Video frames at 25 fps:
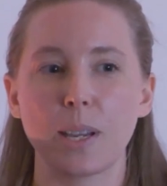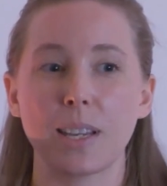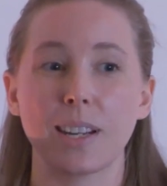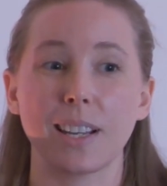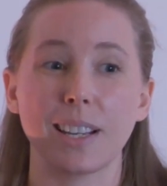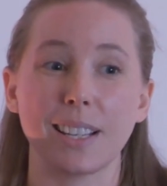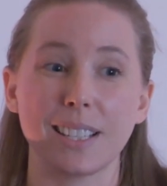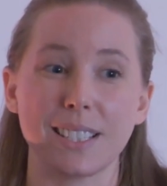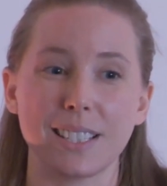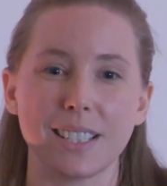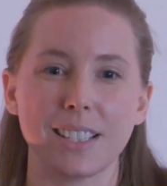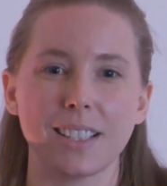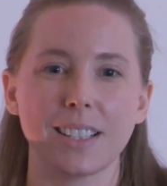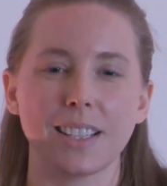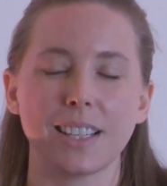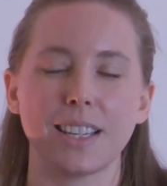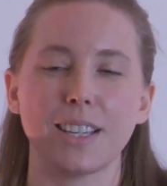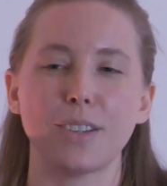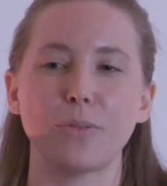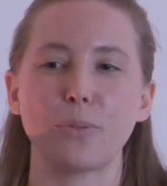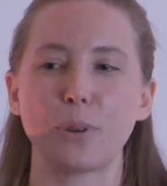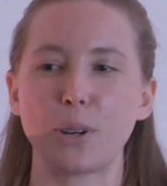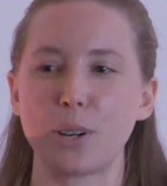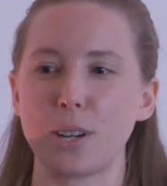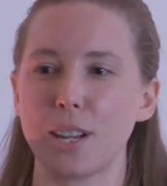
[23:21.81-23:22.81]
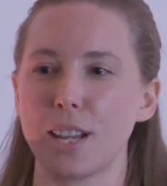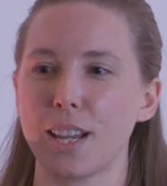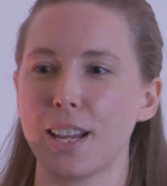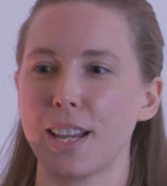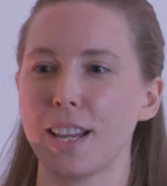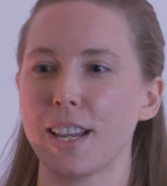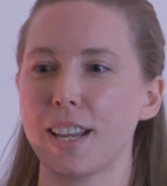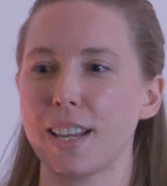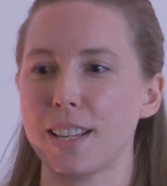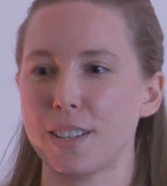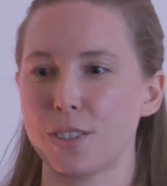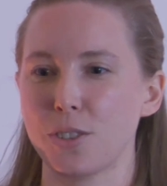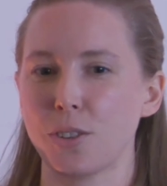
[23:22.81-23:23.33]
and ideally one
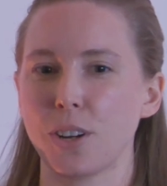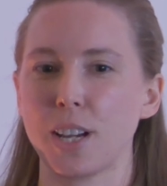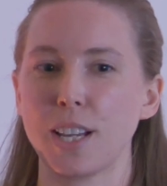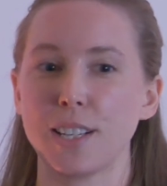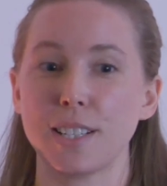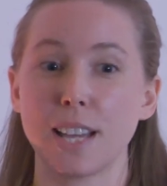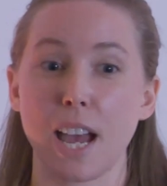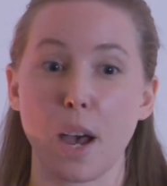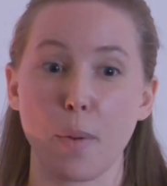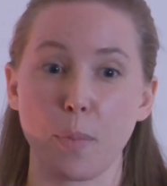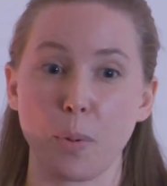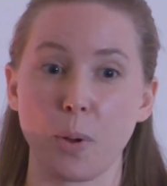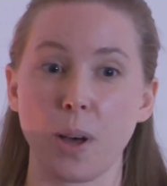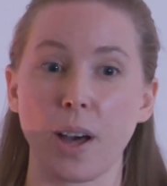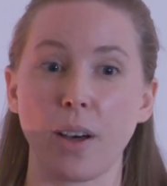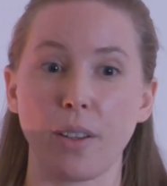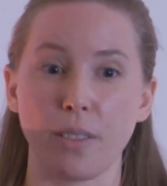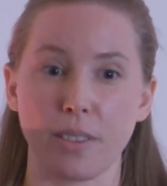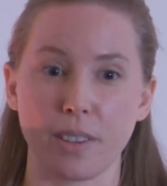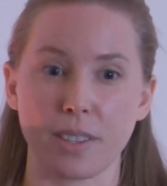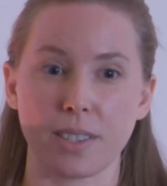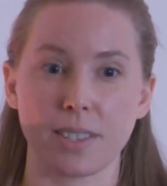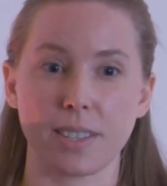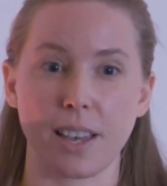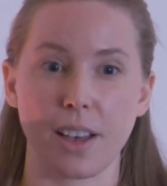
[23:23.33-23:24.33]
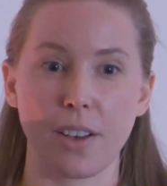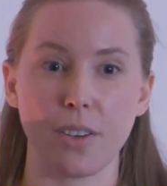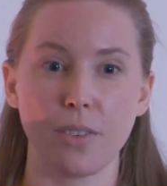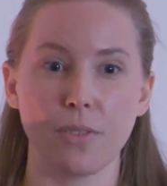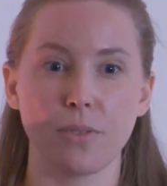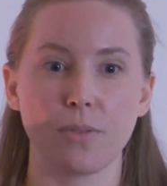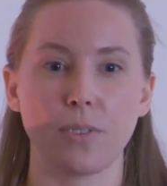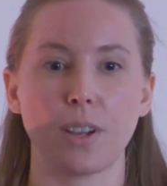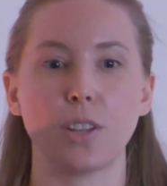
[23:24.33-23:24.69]
day integrate into Apple Health itself,